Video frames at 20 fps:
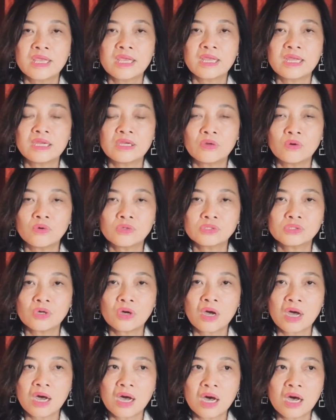and also
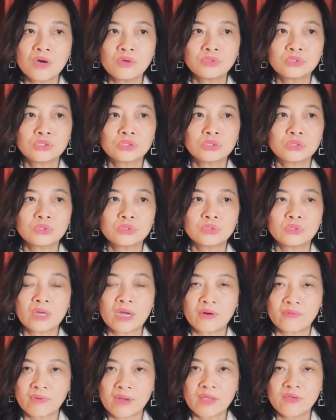how to
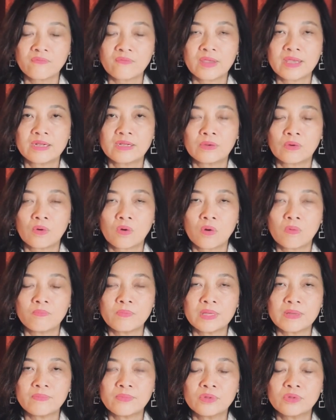arrive at a
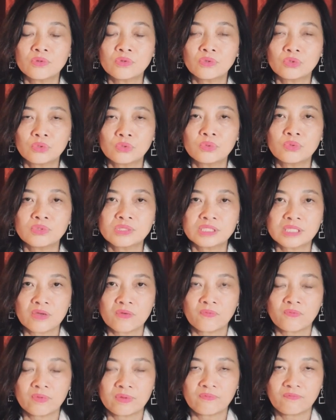commitment through
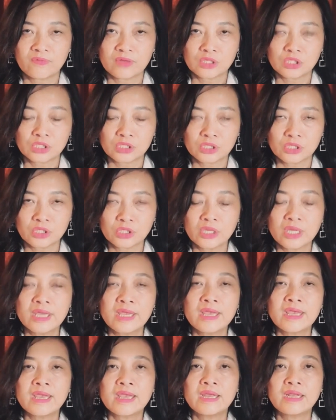self-reflection,
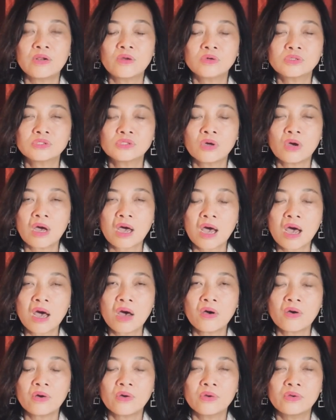and also
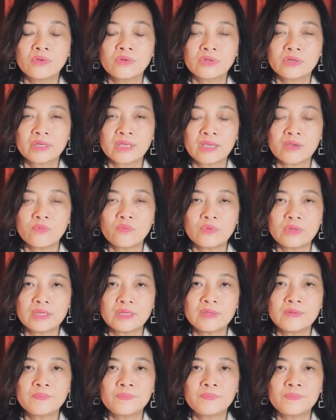how can we